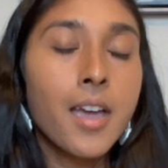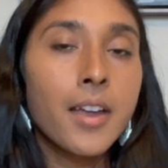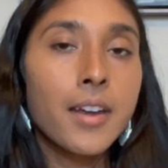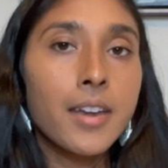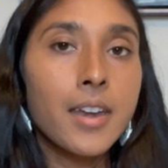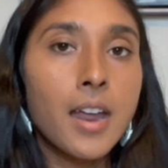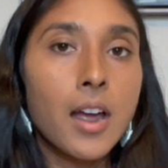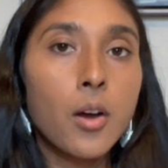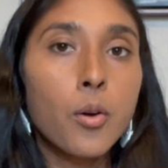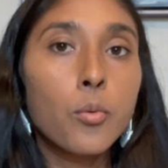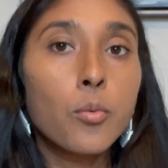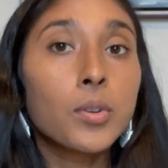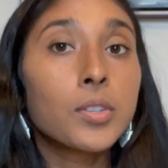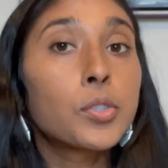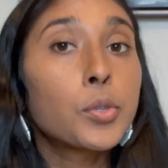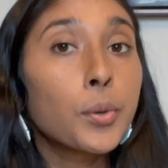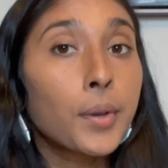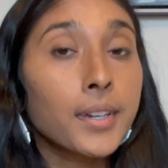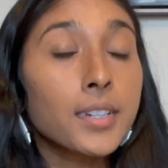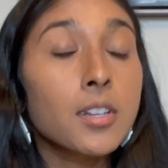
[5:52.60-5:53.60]
Now,
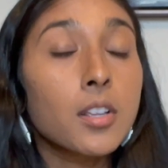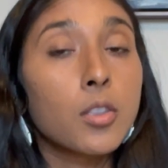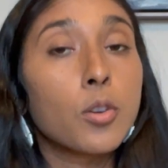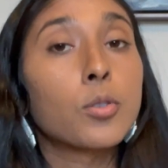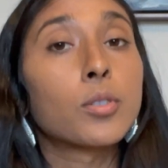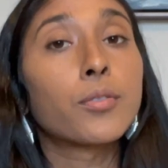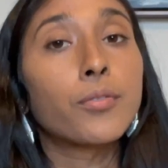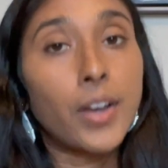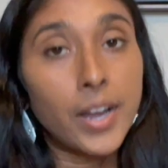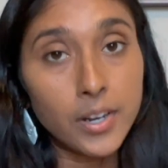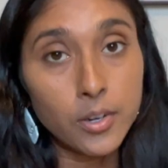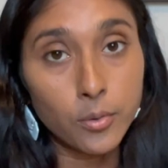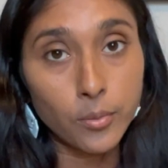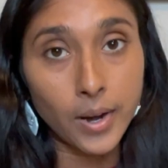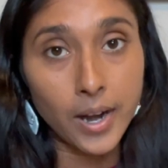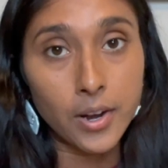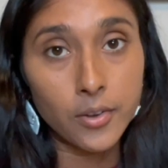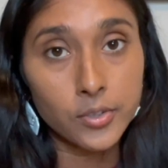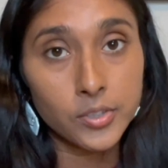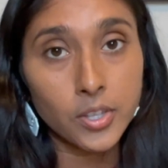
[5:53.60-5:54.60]
once you get to those final
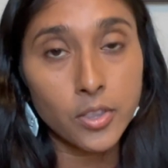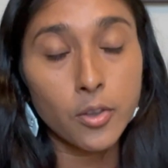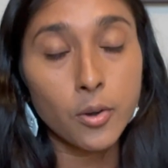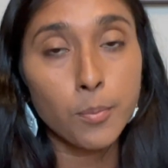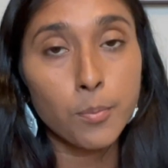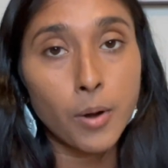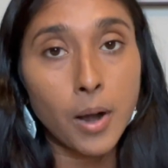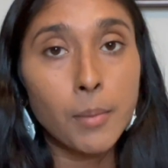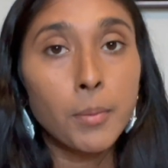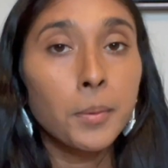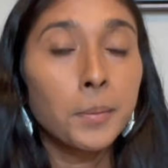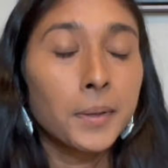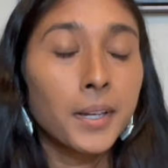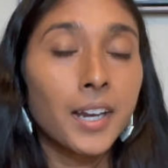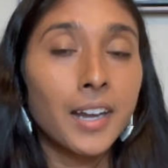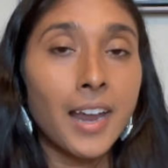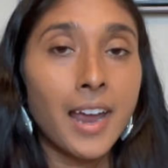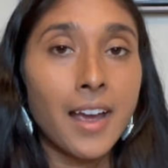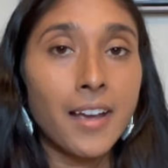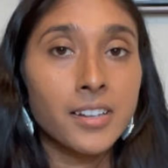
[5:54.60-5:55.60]
rounds, they're probably
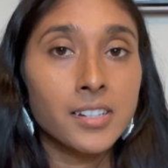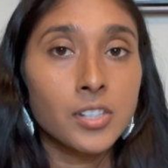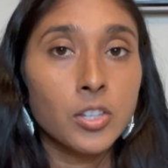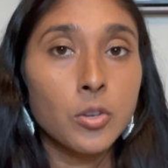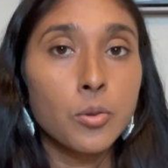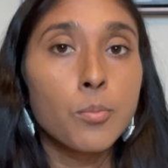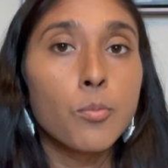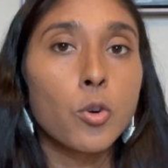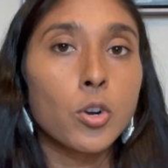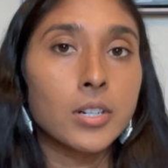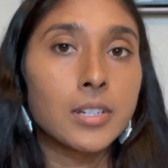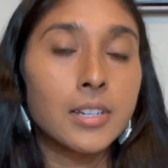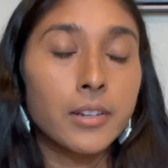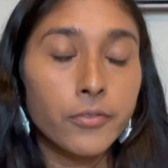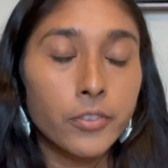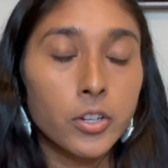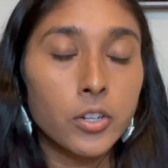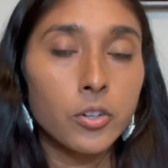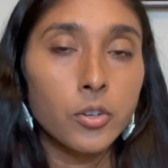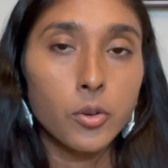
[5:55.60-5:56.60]
going to ask you more
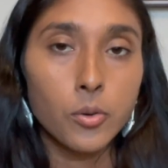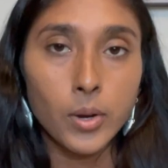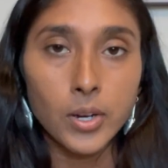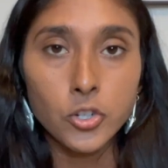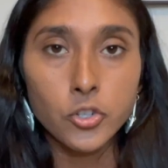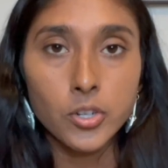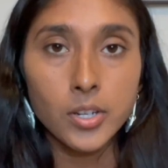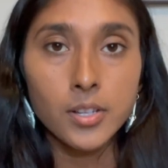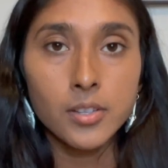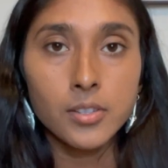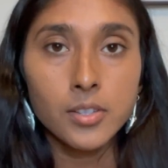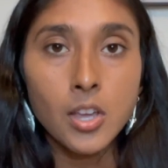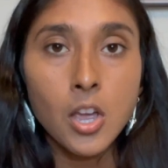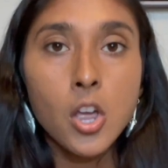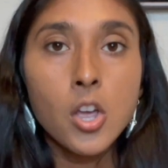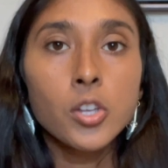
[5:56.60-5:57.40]
difficult questions.